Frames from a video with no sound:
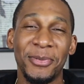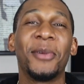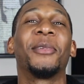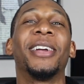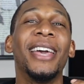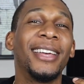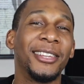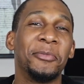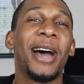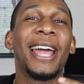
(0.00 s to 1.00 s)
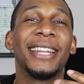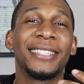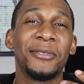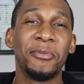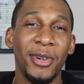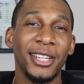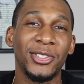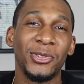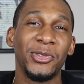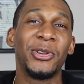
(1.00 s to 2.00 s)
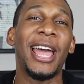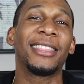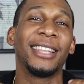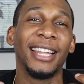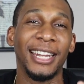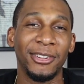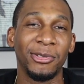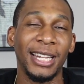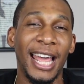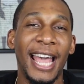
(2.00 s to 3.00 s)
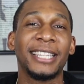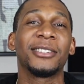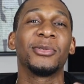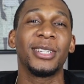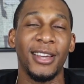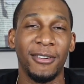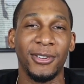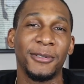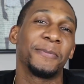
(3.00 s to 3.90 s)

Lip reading: Remember, the mind is a muscle. You have to let it relax and recover.